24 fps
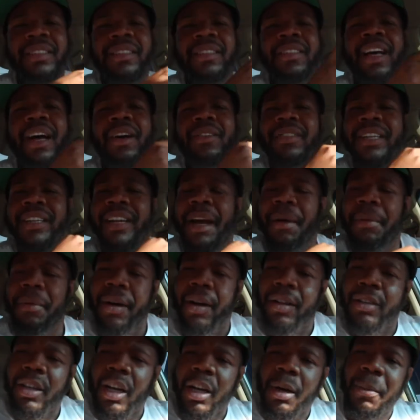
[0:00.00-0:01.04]
So today we're
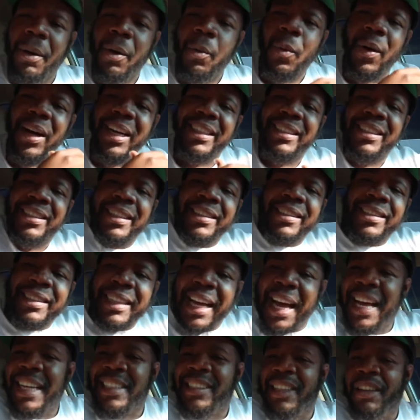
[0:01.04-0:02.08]
gonna talk about what is the
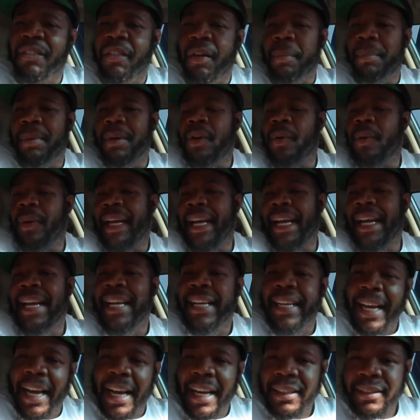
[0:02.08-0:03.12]
science of a blue
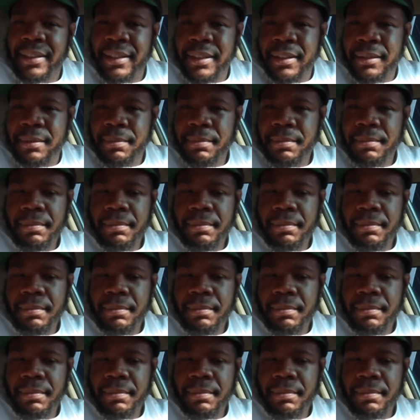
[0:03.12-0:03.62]
head gasket.